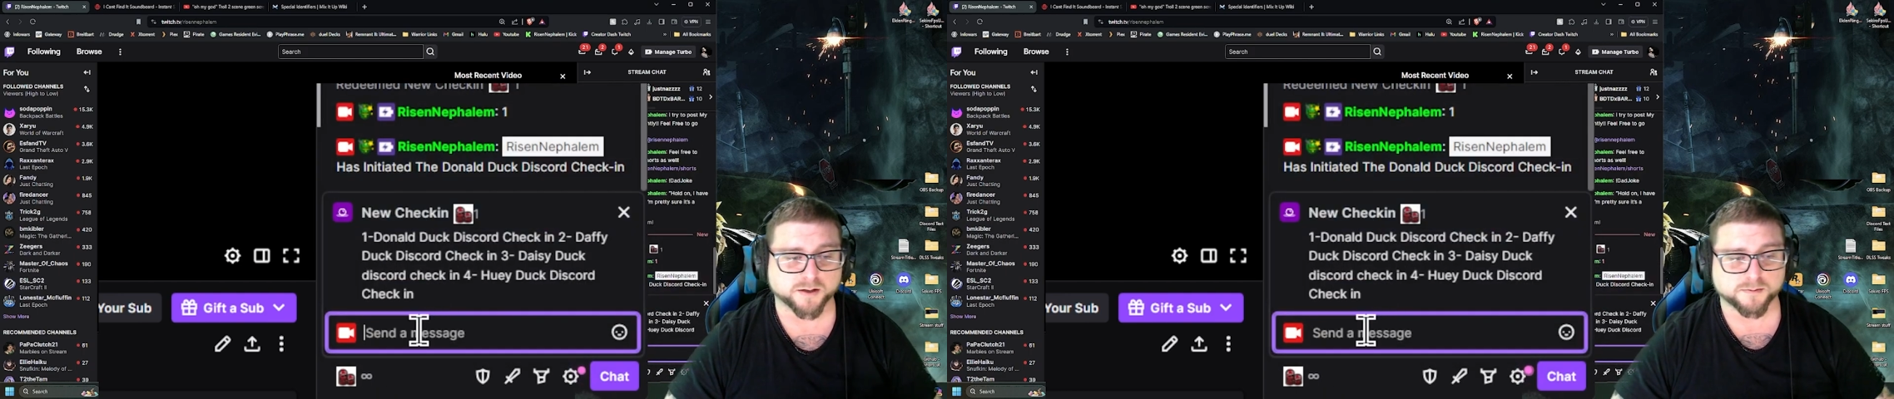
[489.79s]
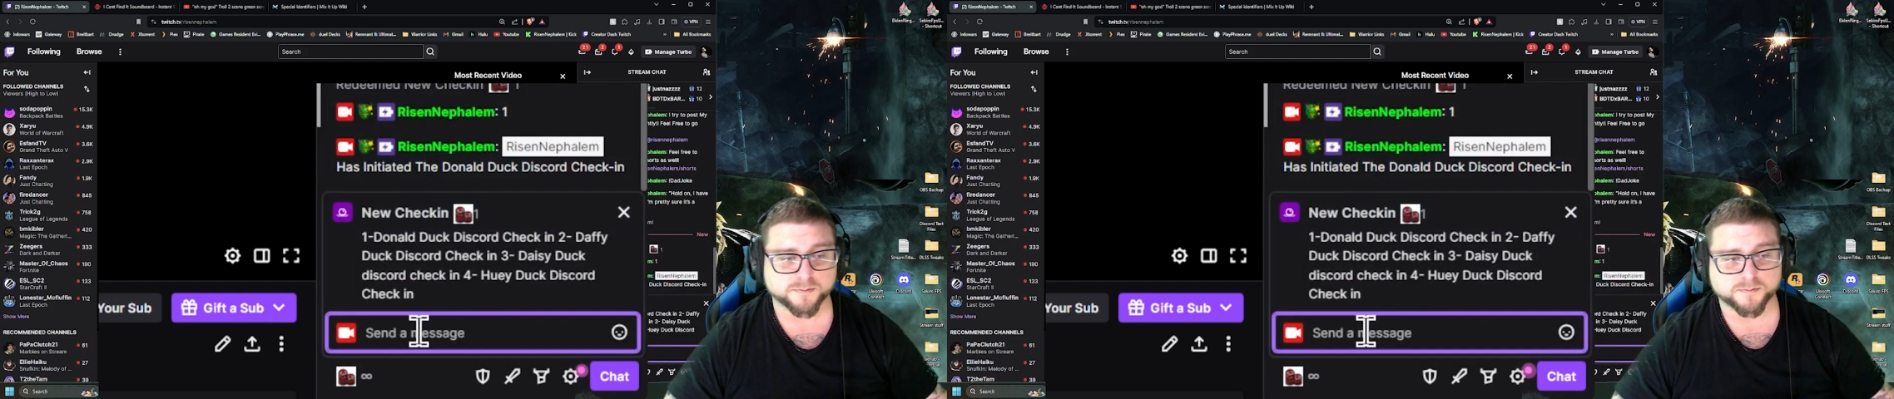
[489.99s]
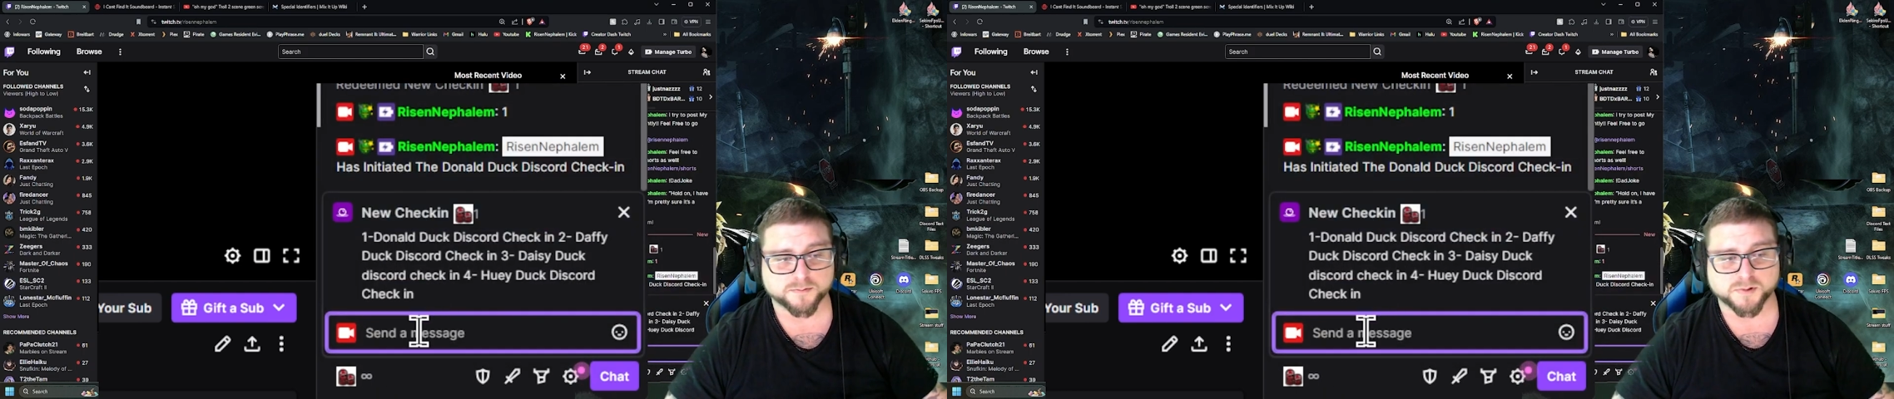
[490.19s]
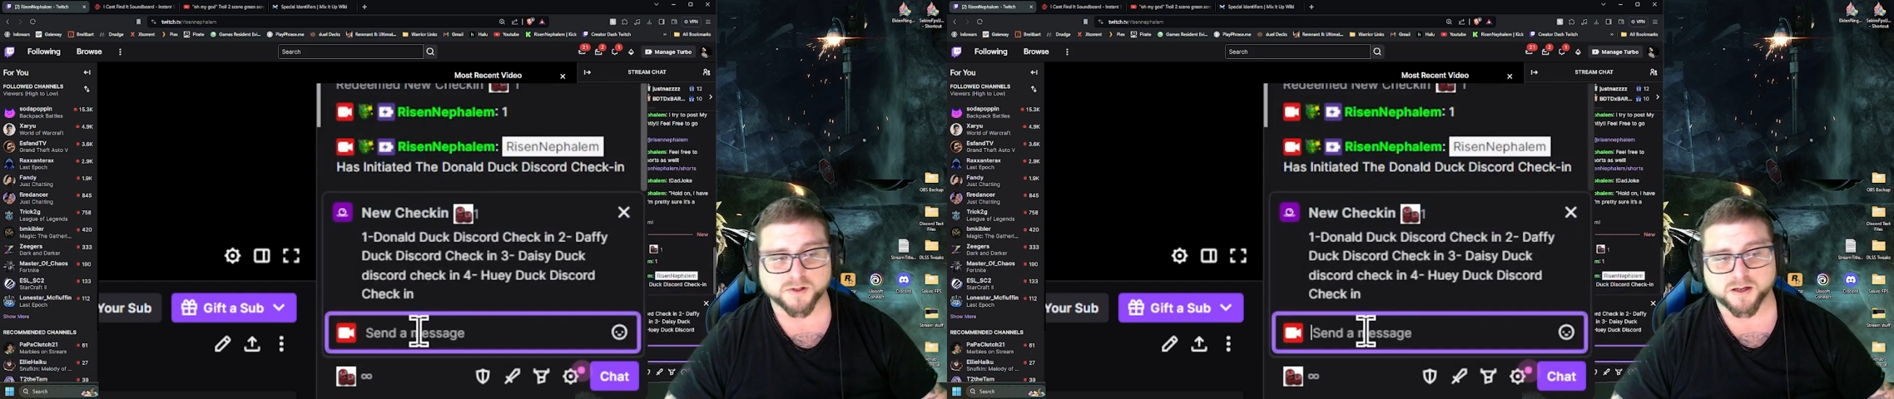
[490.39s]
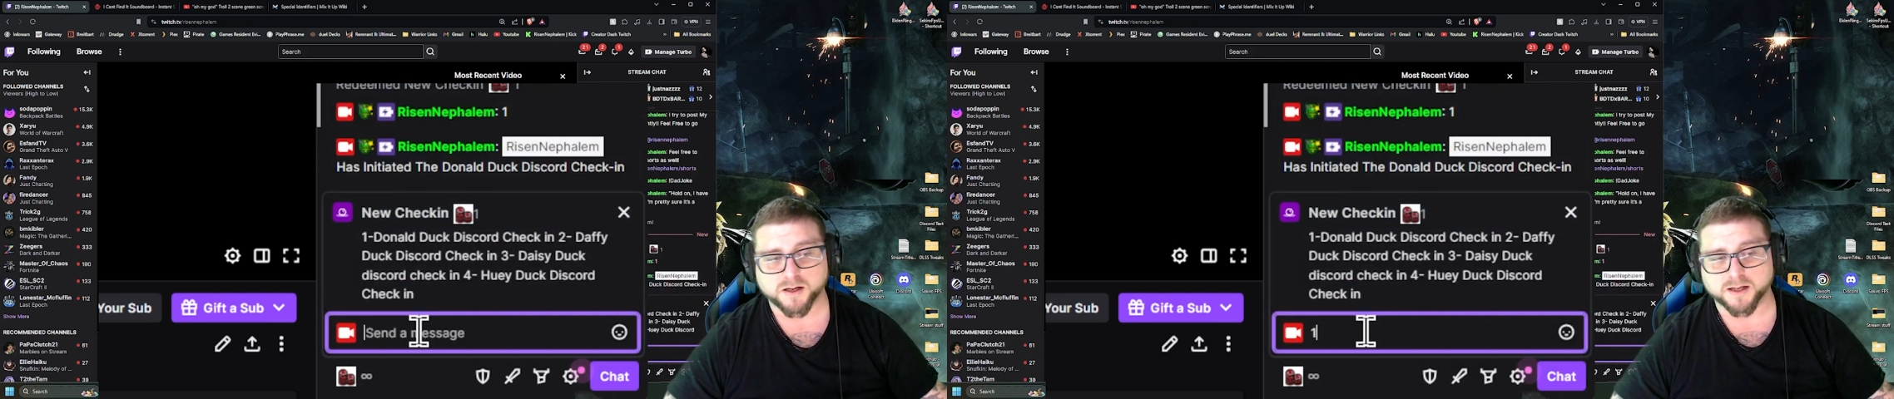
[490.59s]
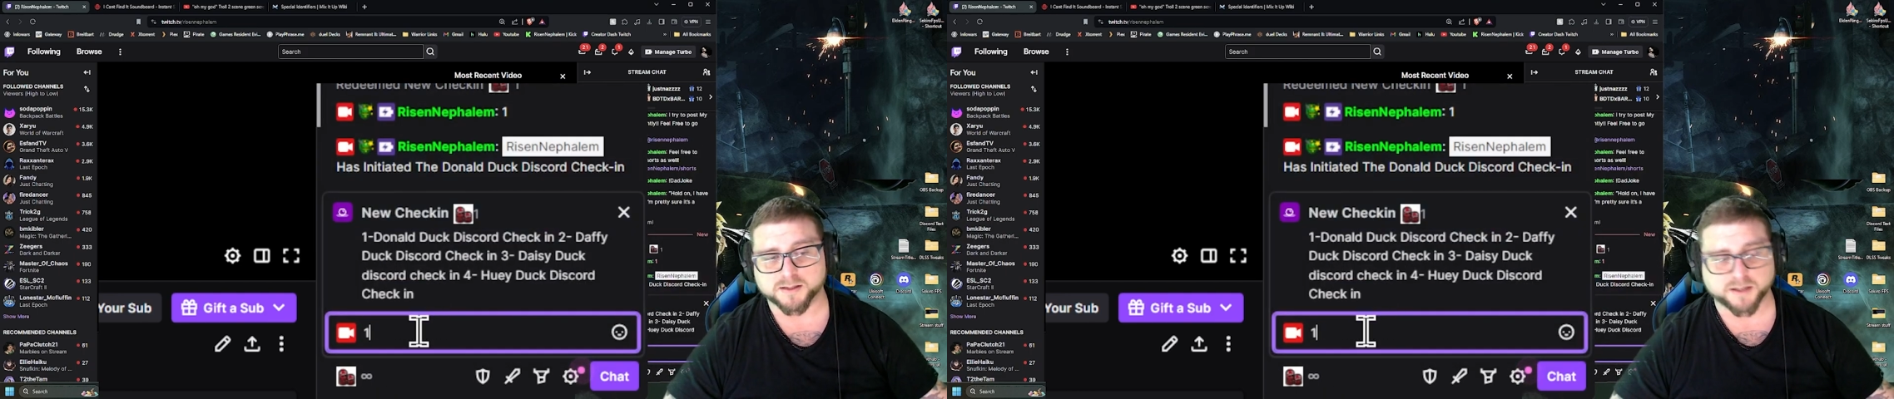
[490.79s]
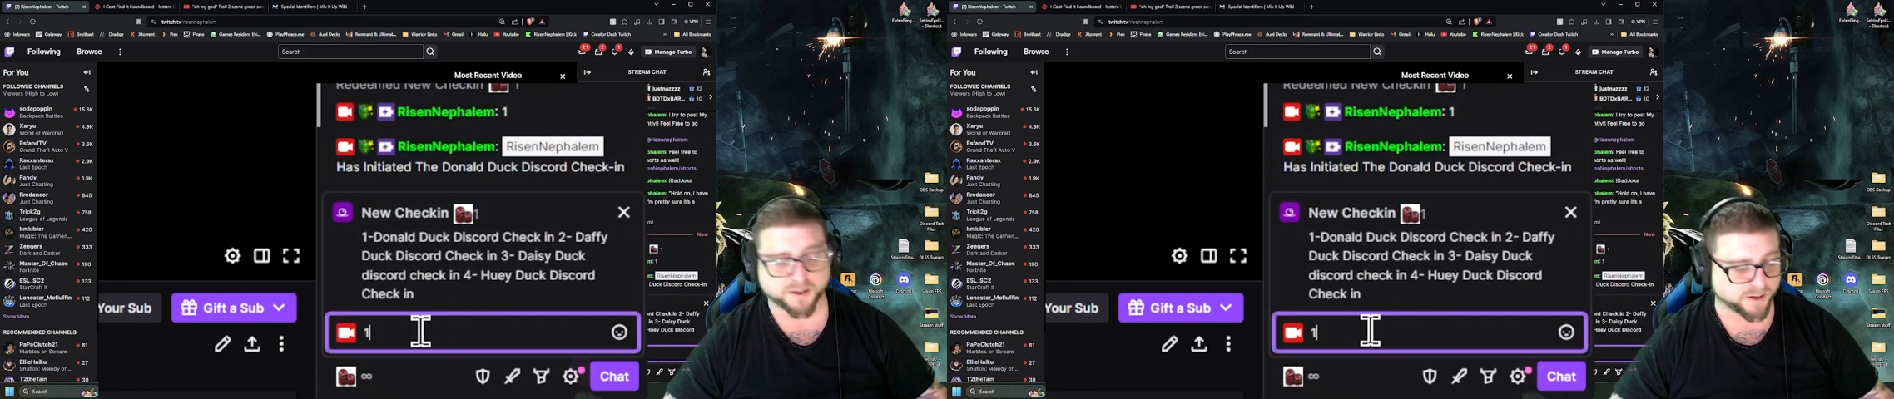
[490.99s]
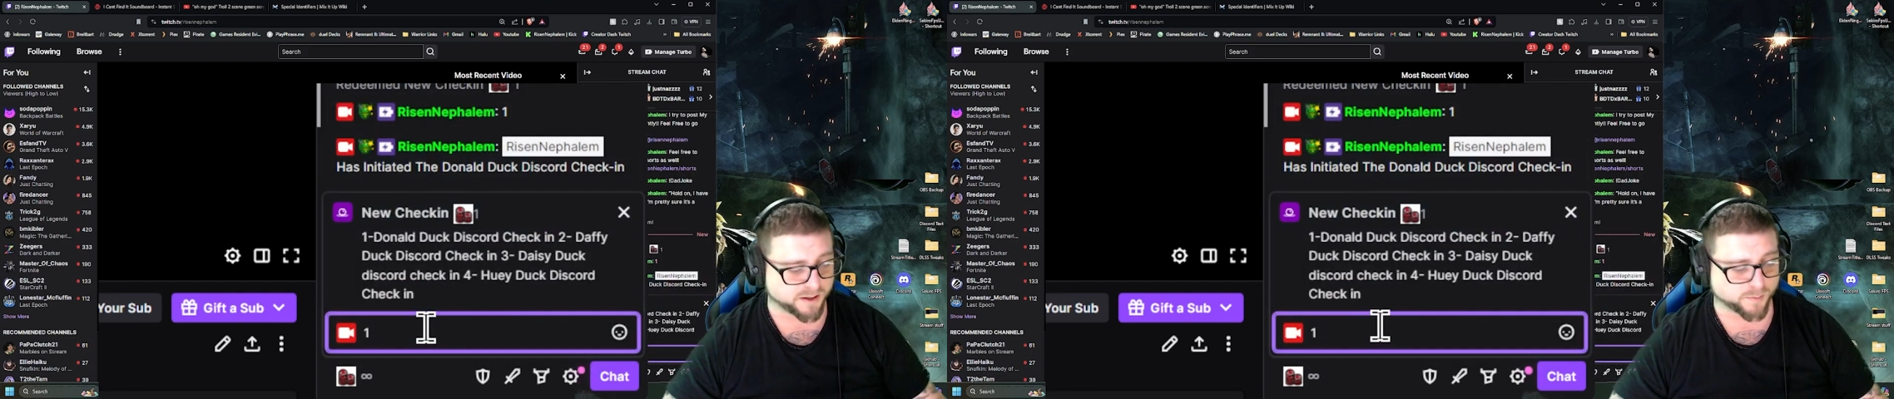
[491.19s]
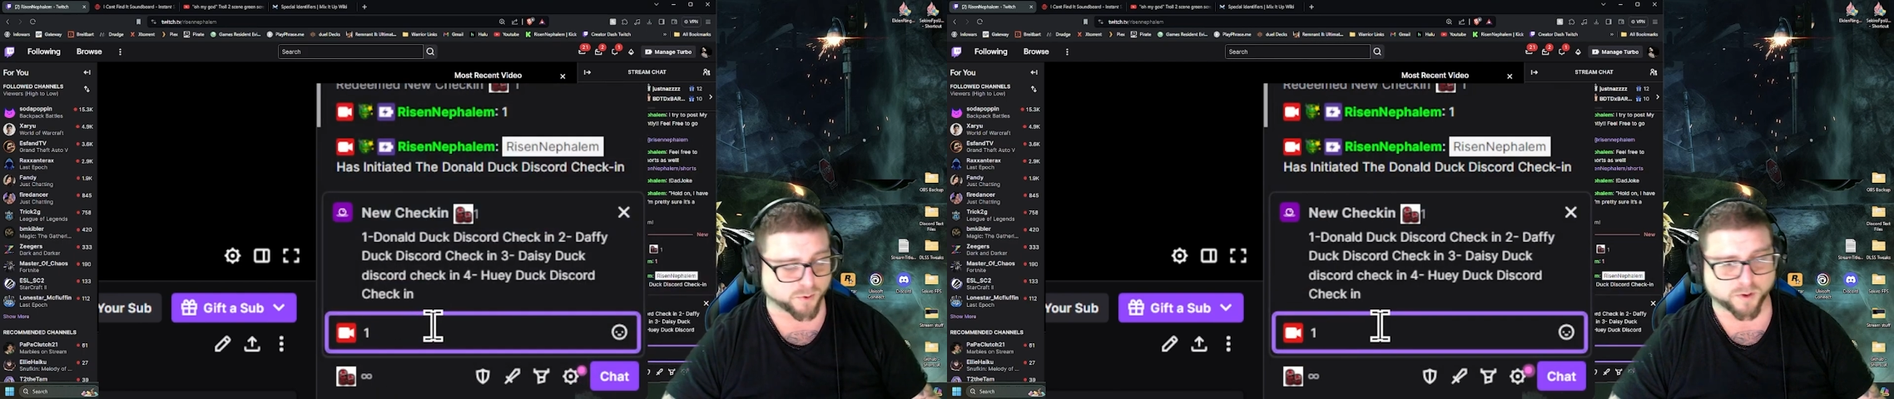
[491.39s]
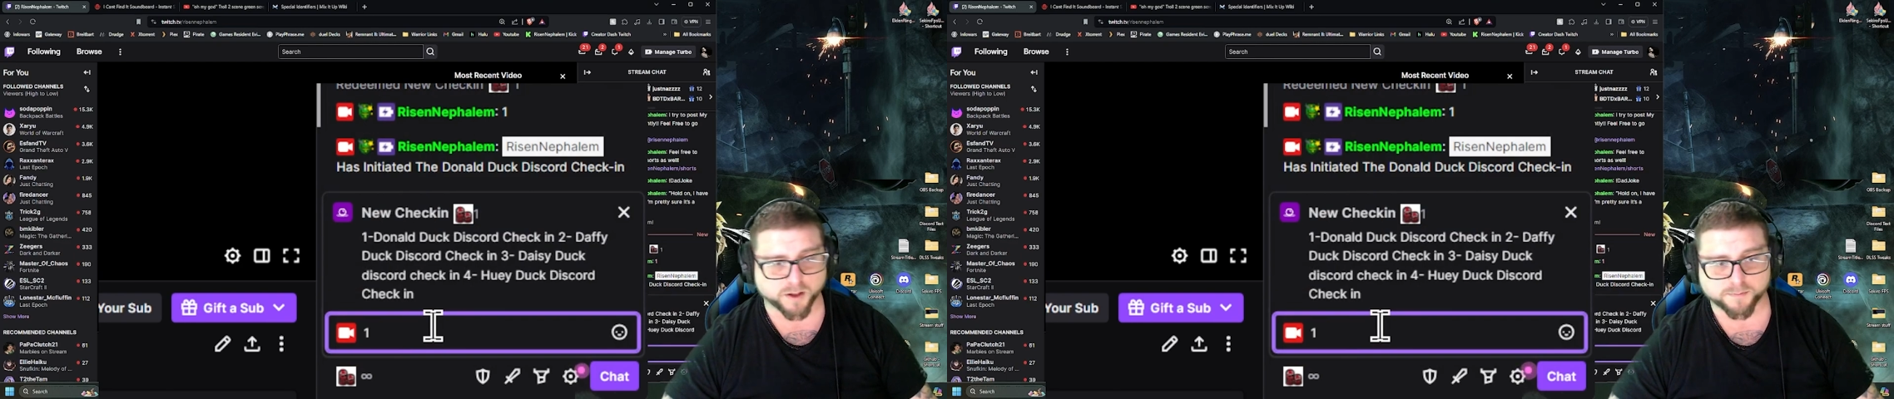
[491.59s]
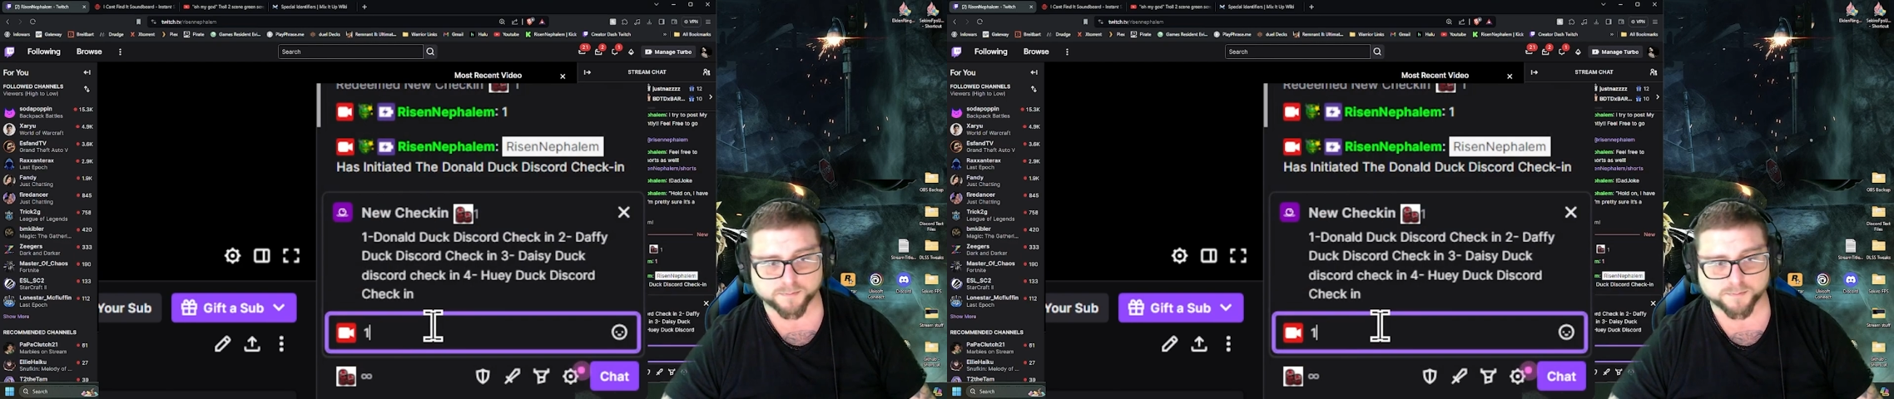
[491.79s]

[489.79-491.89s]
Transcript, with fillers: and say you hit number one.